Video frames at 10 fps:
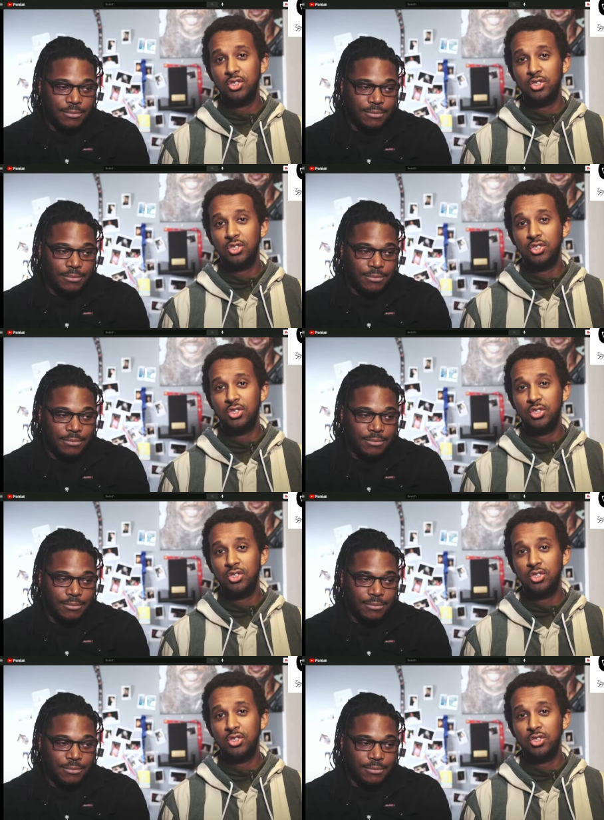
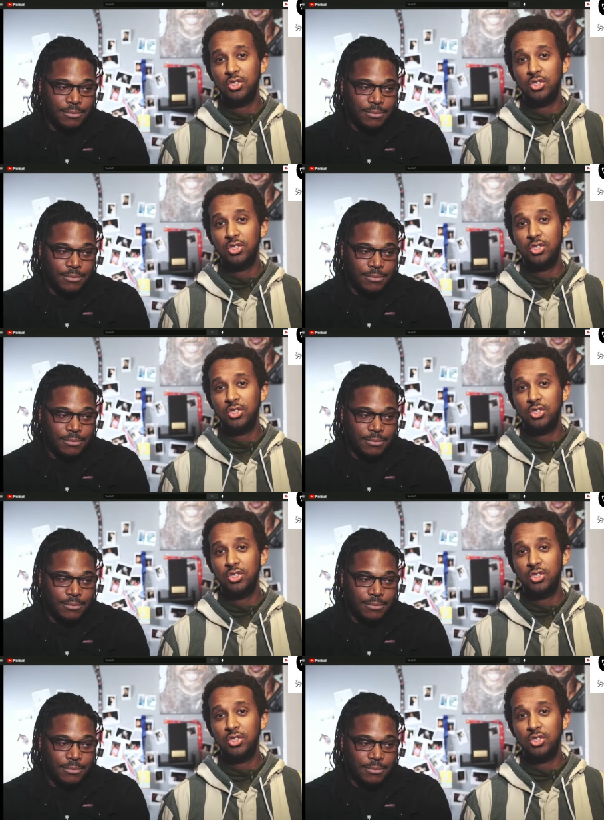
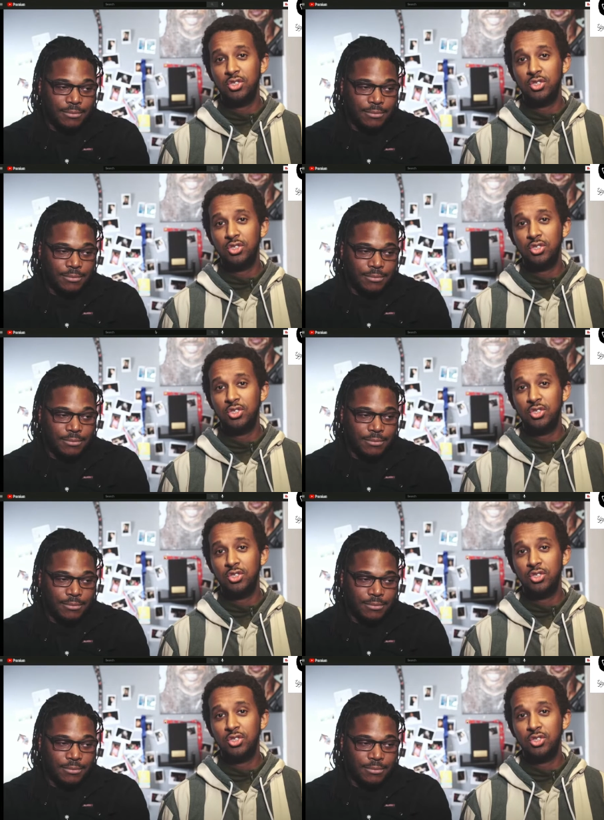Nobody speaks.